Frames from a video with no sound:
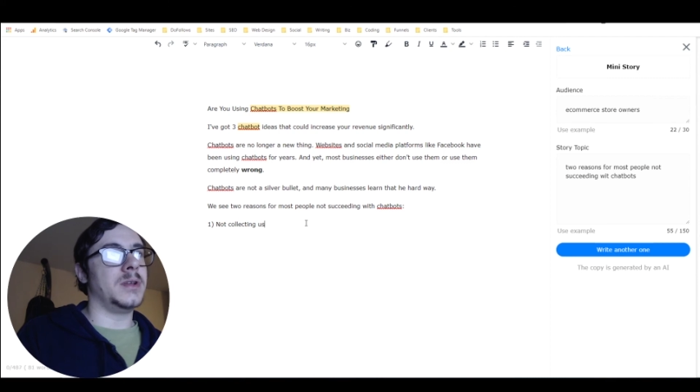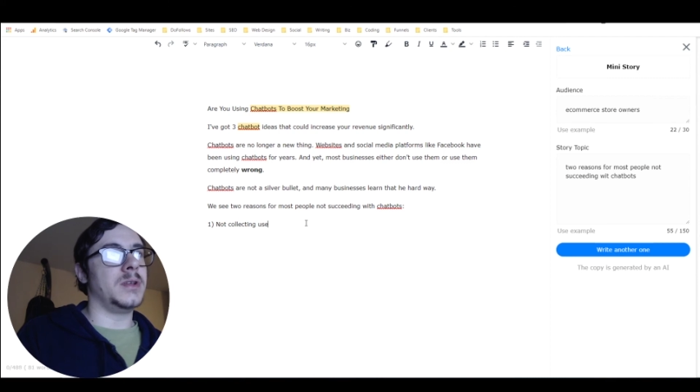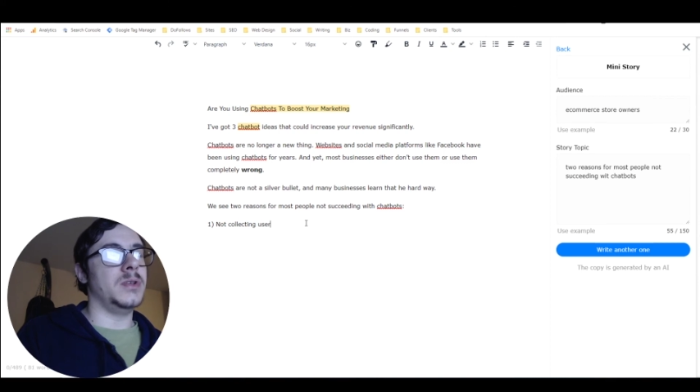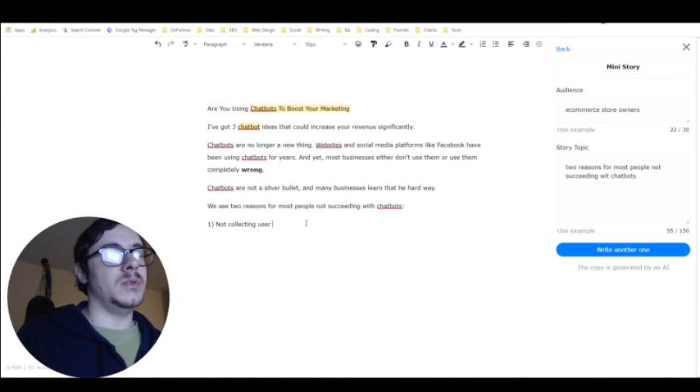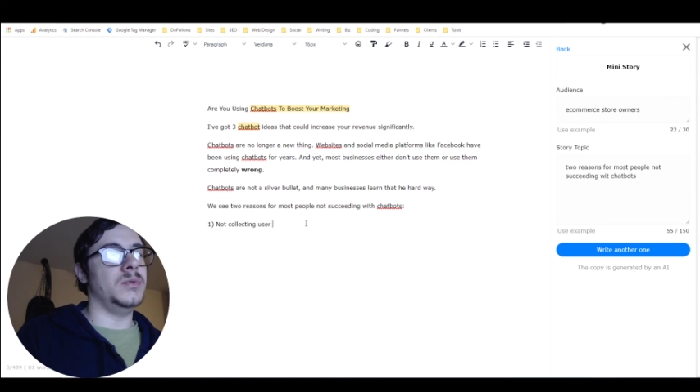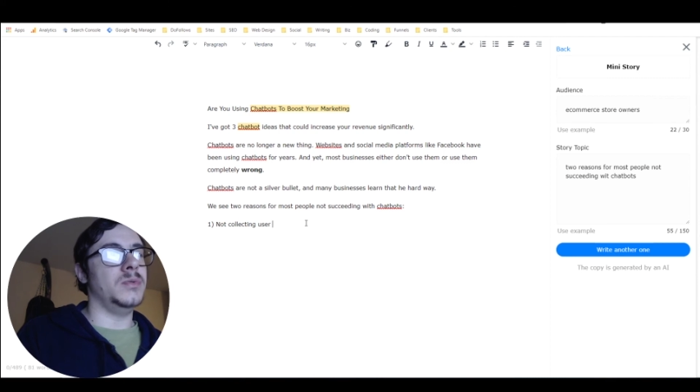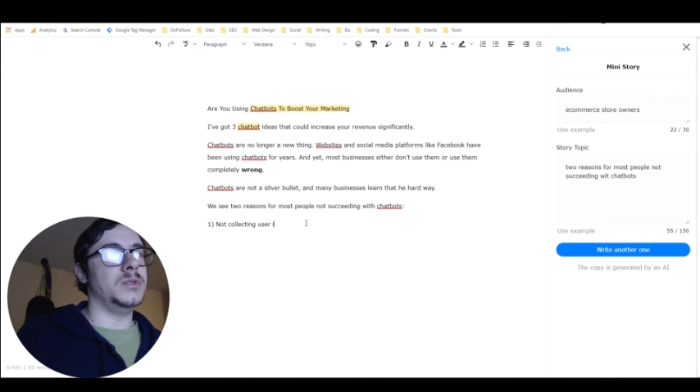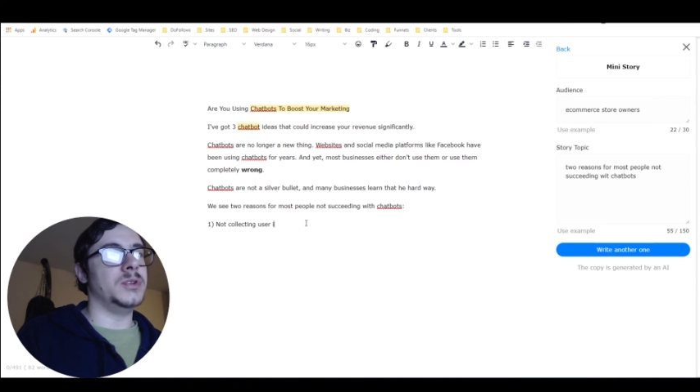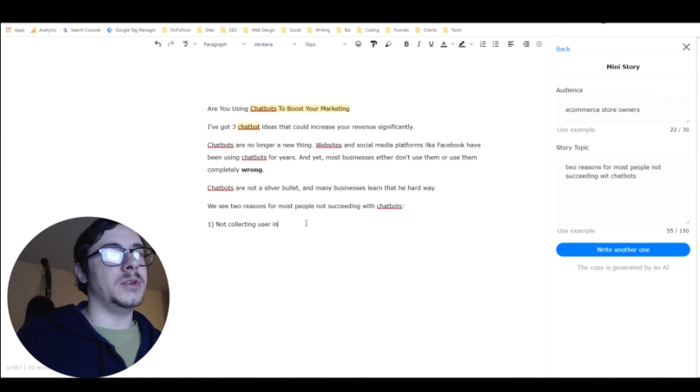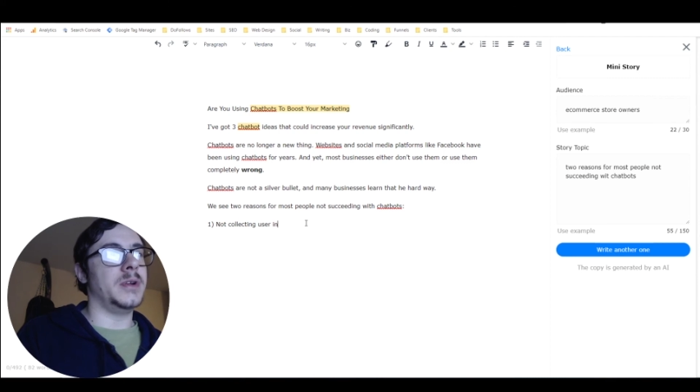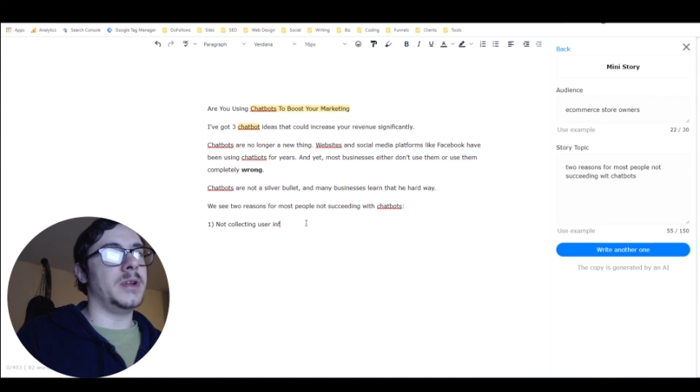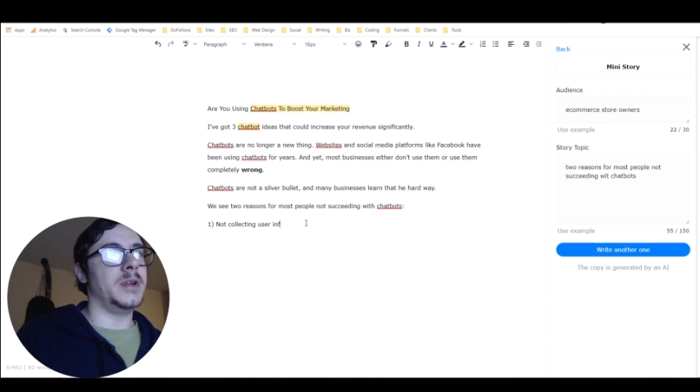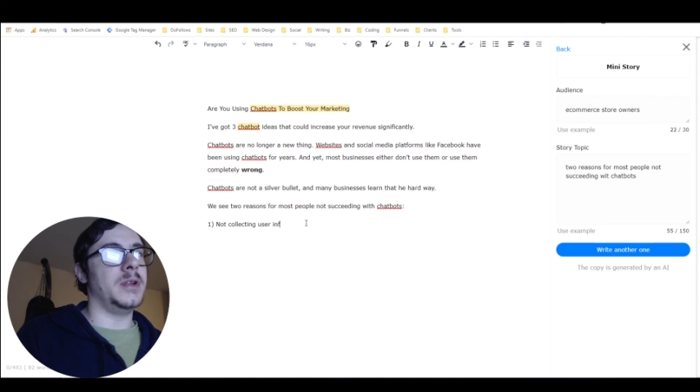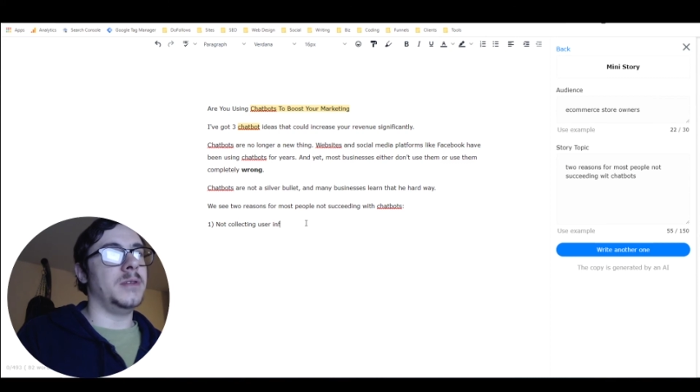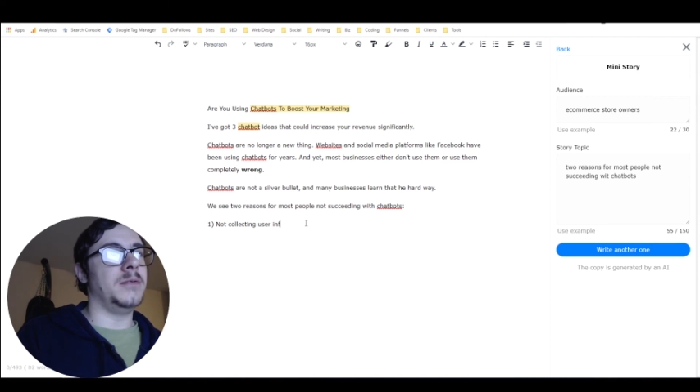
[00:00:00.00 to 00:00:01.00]
user
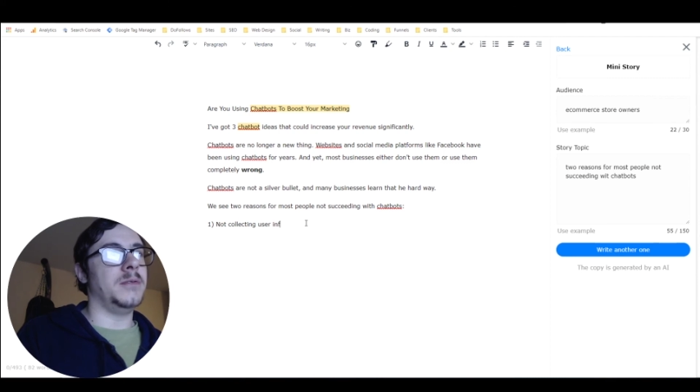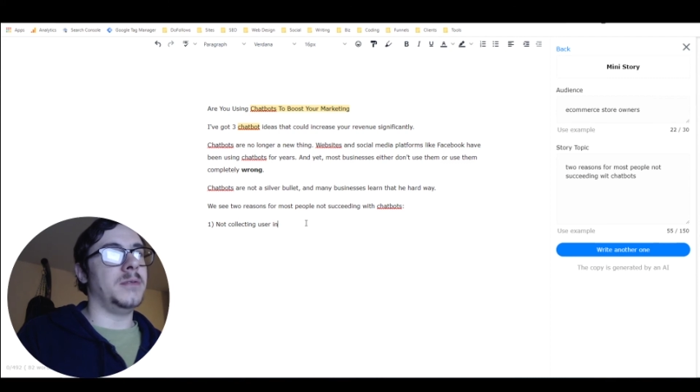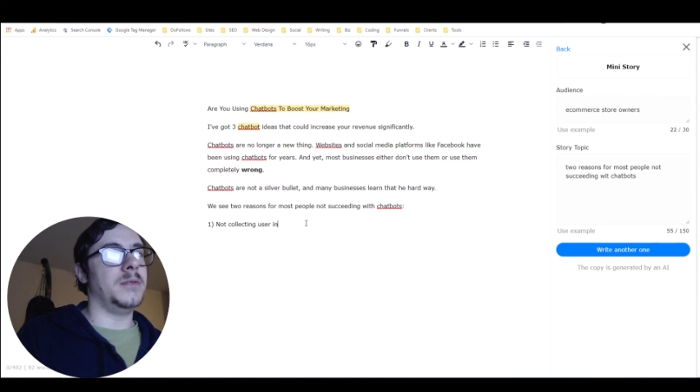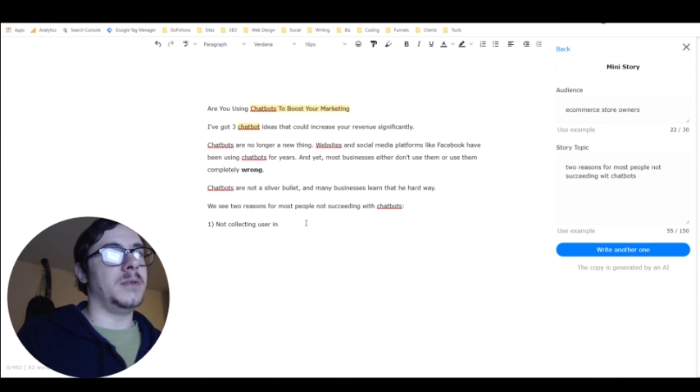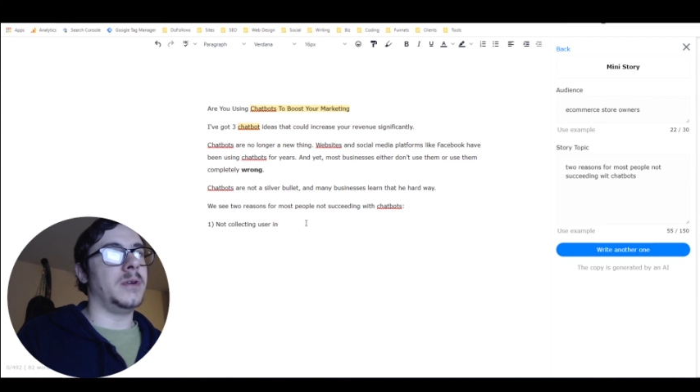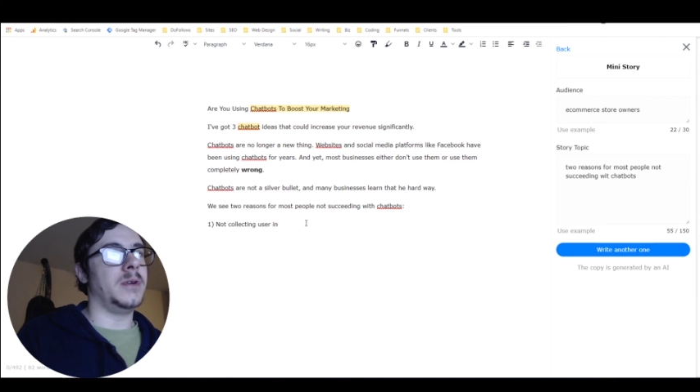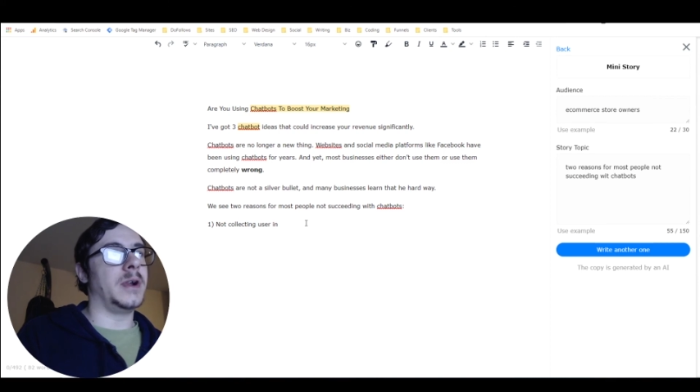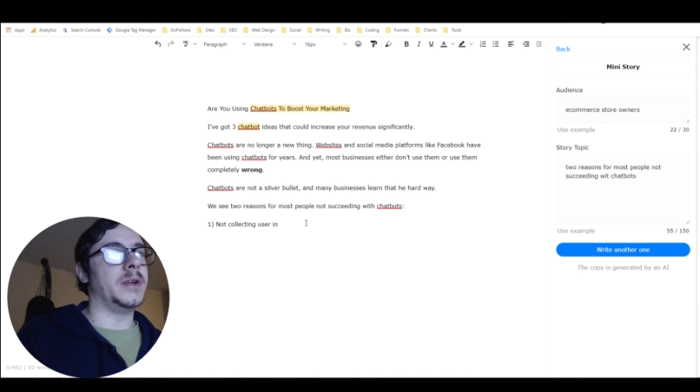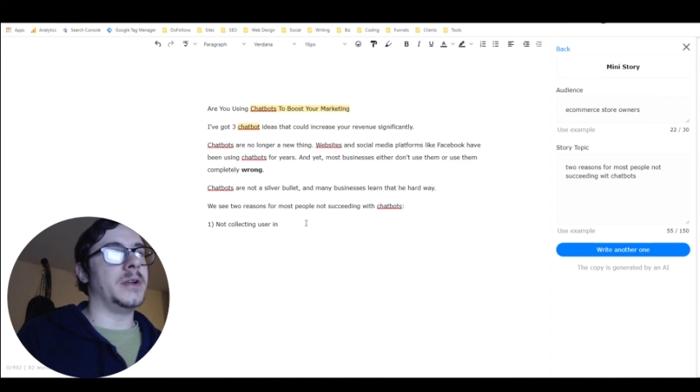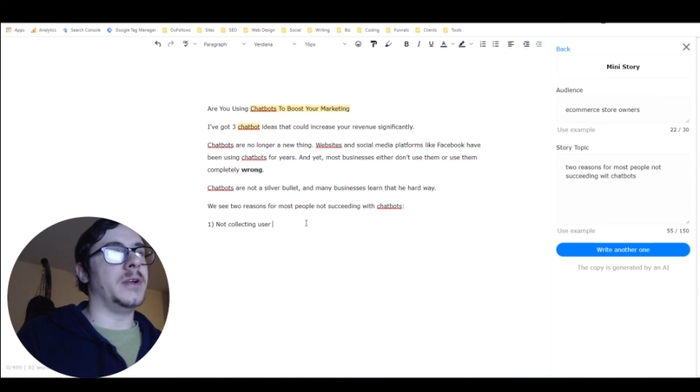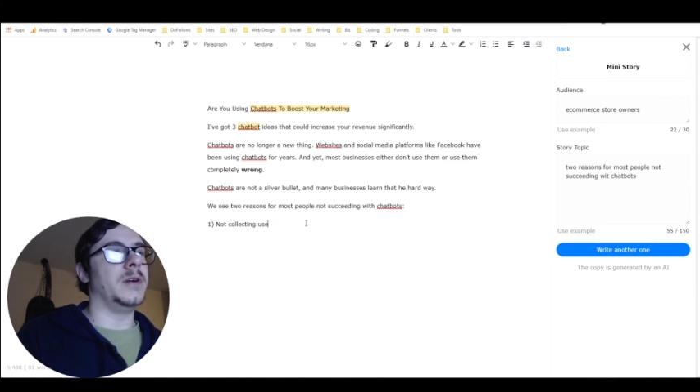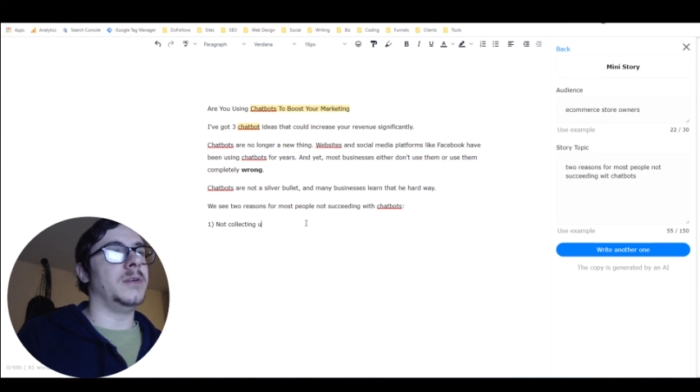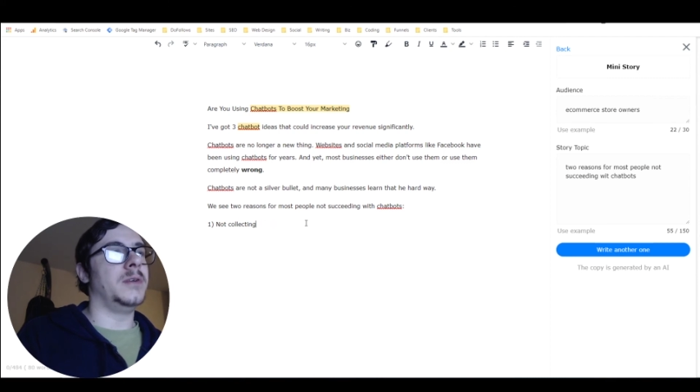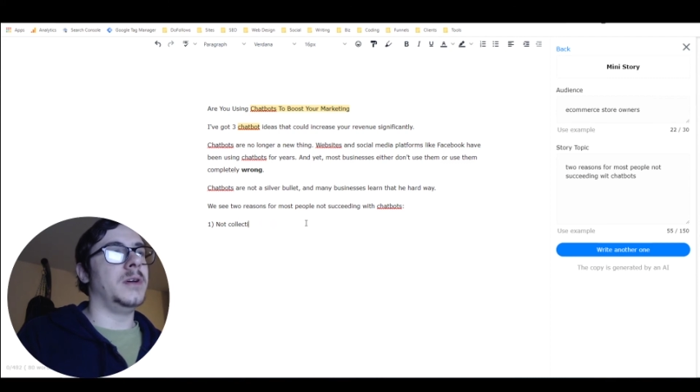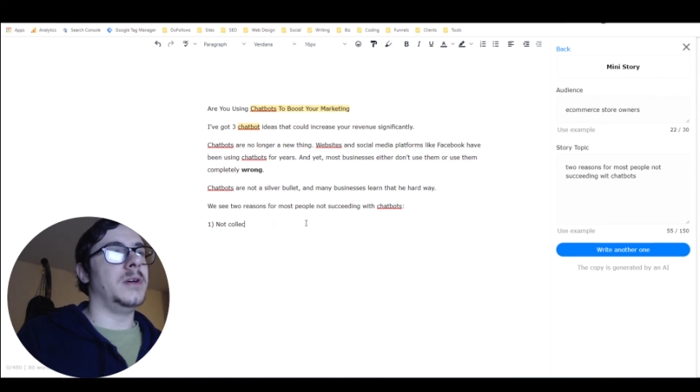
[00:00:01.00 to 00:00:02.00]
in, or no.